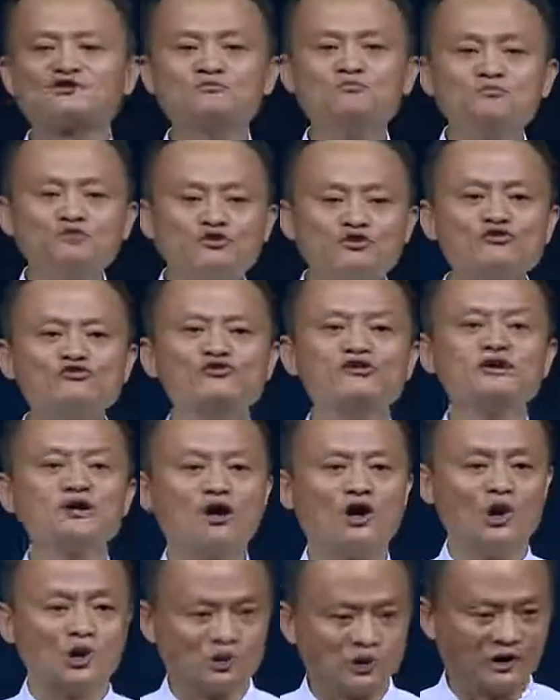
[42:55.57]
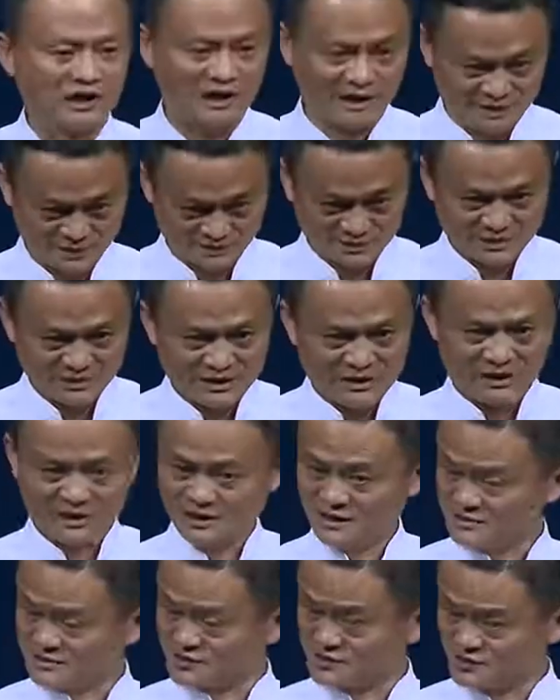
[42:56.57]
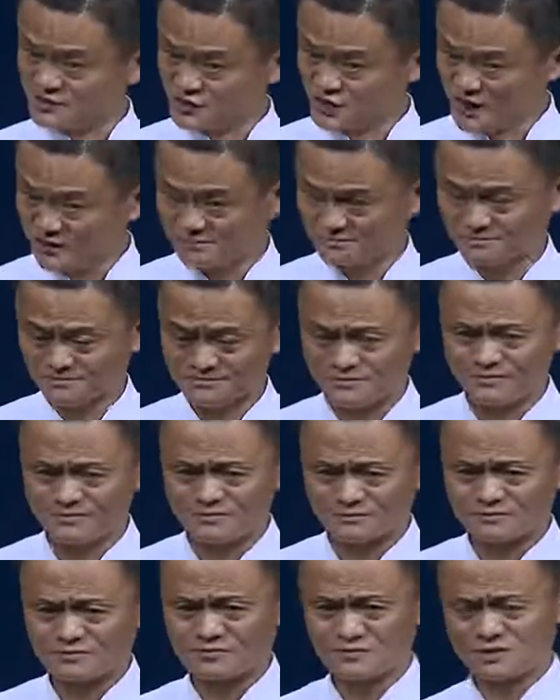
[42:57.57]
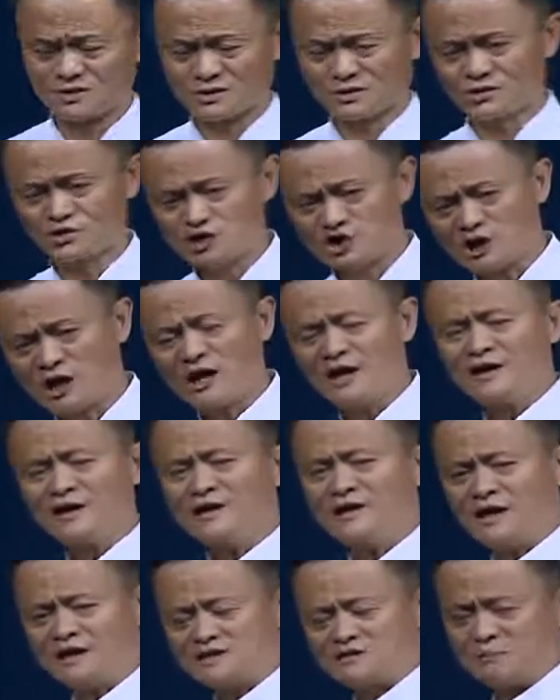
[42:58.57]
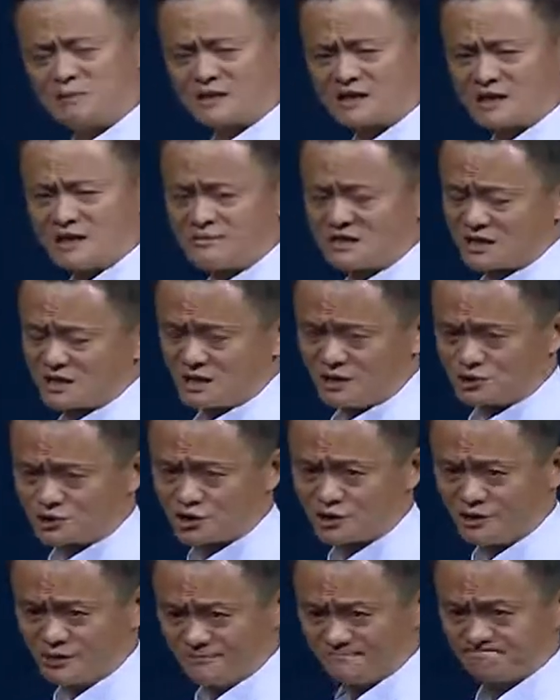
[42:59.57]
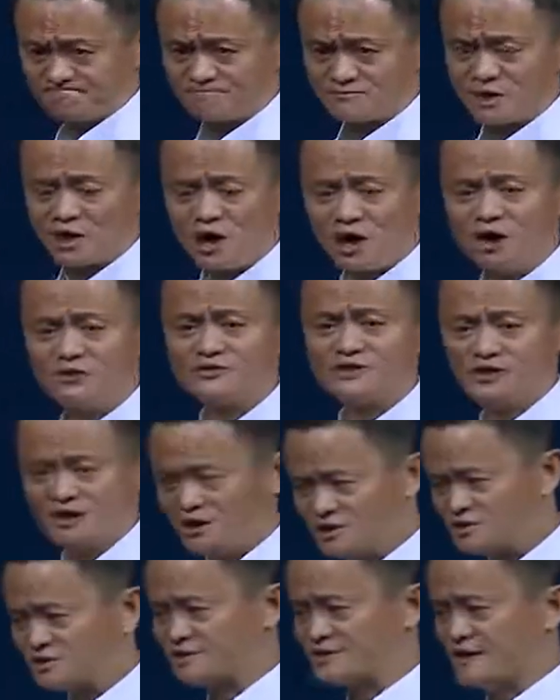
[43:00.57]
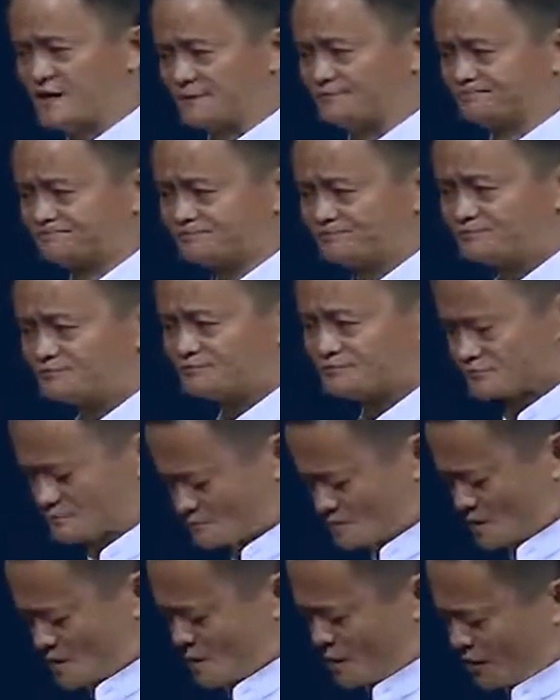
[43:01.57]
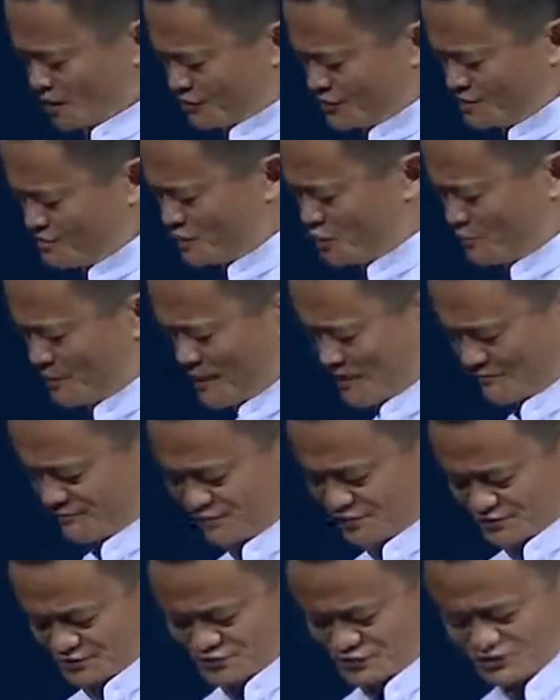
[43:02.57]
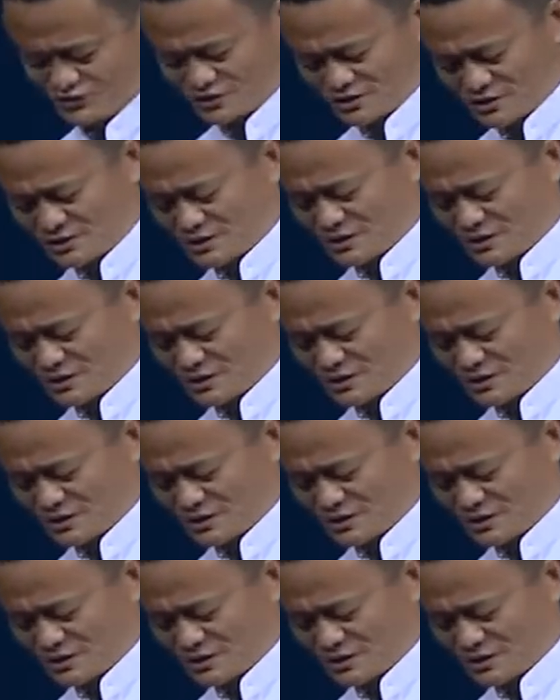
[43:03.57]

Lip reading: to moving online. As I said, China has become a country on the internet, on the mobile phones.